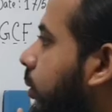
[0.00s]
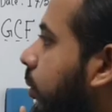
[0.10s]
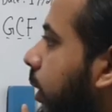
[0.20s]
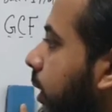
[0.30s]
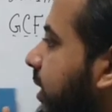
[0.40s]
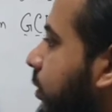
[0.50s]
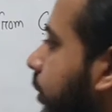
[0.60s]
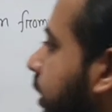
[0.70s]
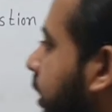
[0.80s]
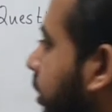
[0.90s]
what is
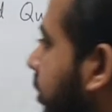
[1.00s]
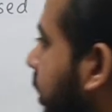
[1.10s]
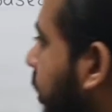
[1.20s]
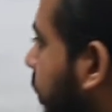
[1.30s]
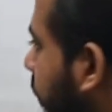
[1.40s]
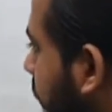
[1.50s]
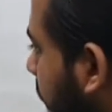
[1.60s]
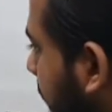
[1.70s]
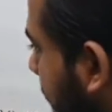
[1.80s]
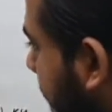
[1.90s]
question number 2
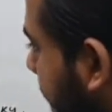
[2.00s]
here?